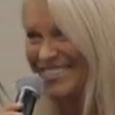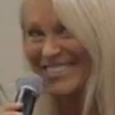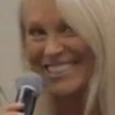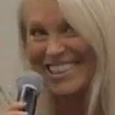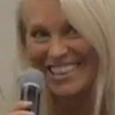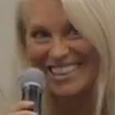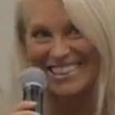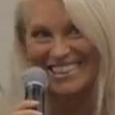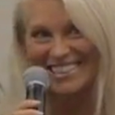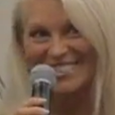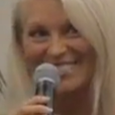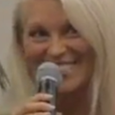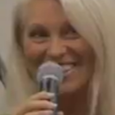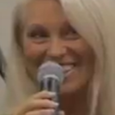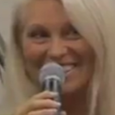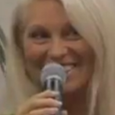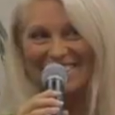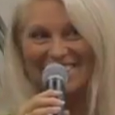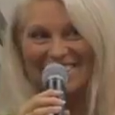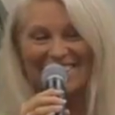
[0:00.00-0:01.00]
We gotta
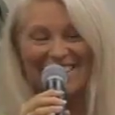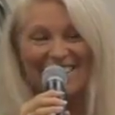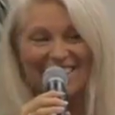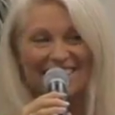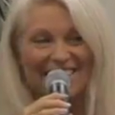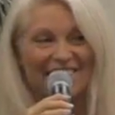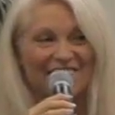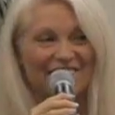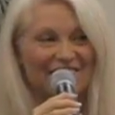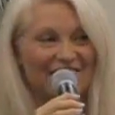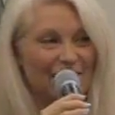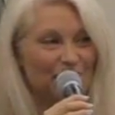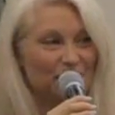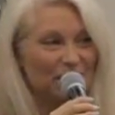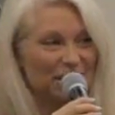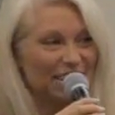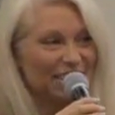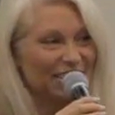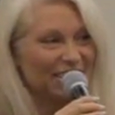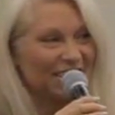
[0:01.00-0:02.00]
clean that language up
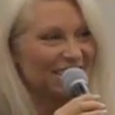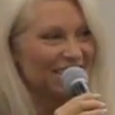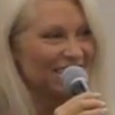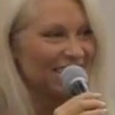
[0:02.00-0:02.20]
too.